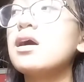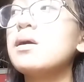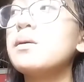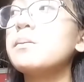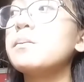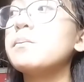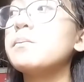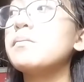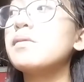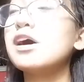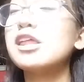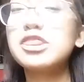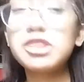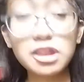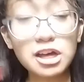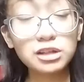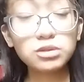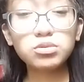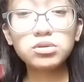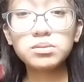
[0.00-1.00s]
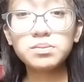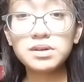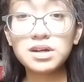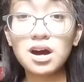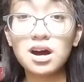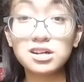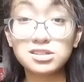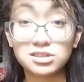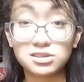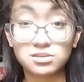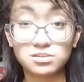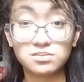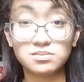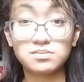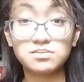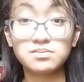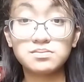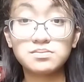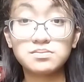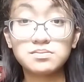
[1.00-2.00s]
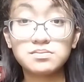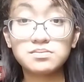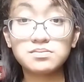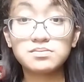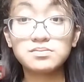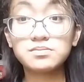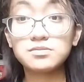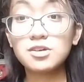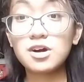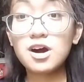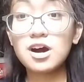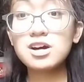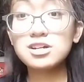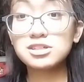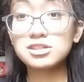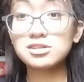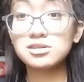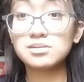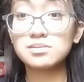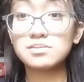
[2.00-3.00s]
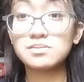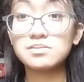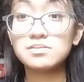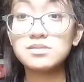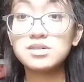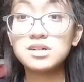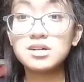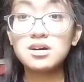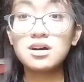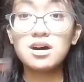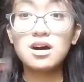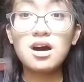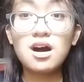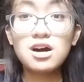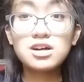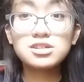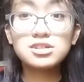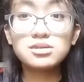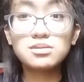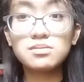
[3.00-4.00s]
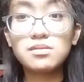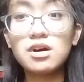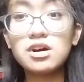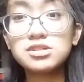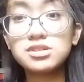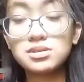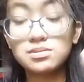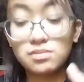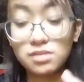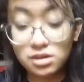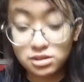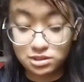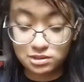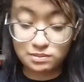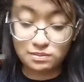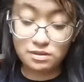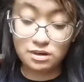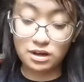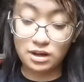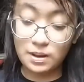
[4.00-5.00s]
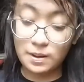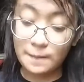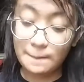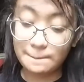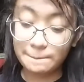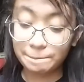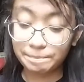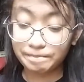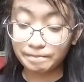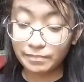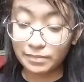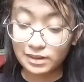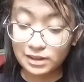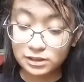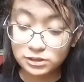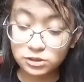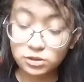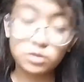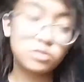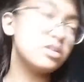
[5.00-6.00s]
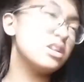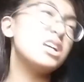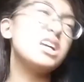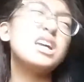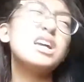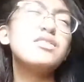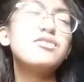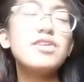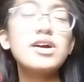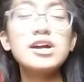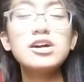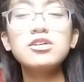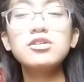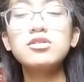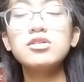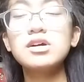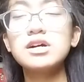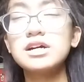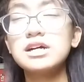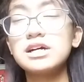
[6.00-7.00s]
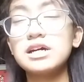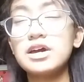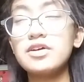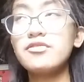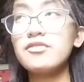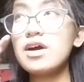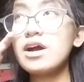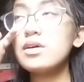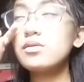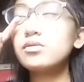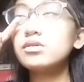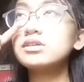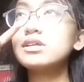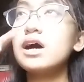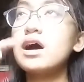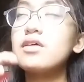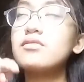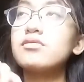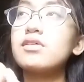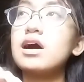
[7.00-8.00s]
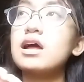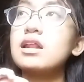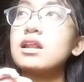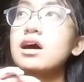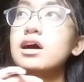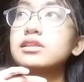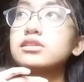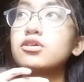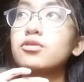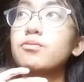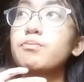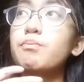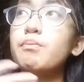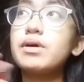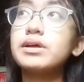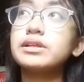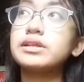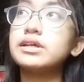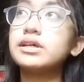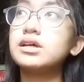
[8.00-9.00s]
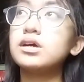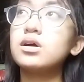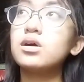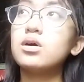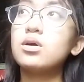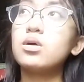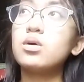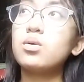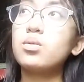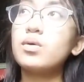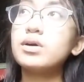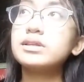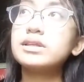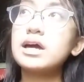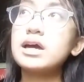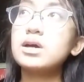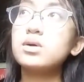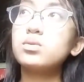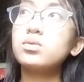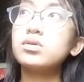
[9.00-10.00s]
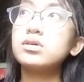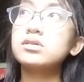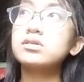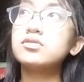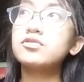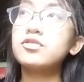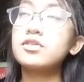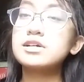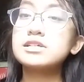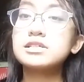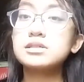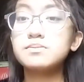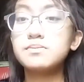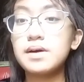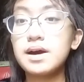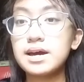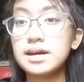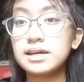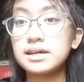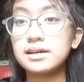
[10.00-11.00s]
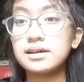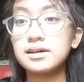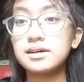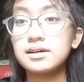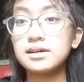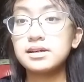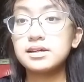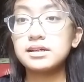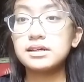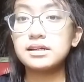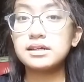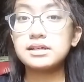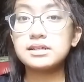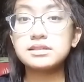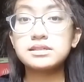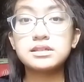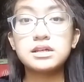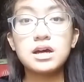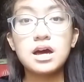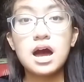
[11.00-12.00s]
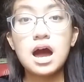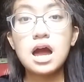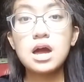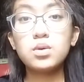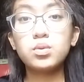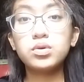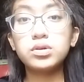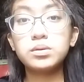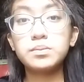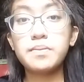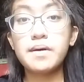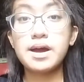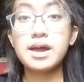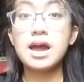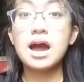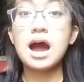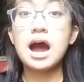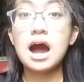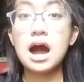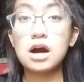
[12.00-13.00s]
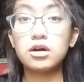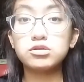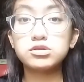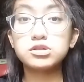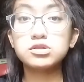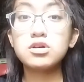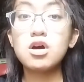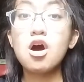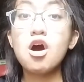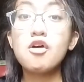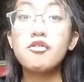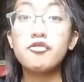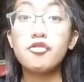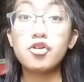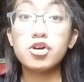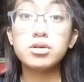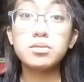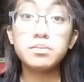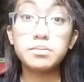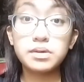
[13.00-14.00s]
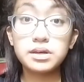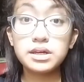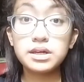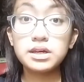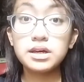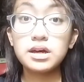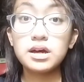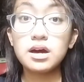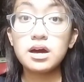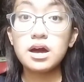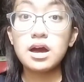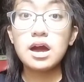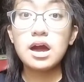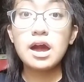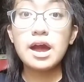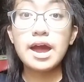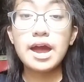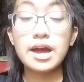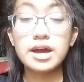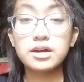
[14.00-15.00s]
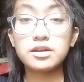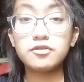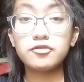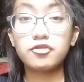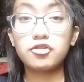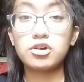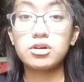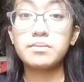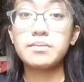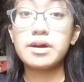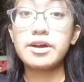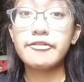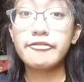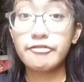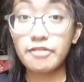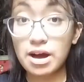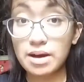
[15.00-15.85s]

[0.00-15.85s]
um that would be awesome. Awesome. Awesome, awesome, awesome. So if I if I would have a lot of money, what I would first buy is I would buy a house for me and for my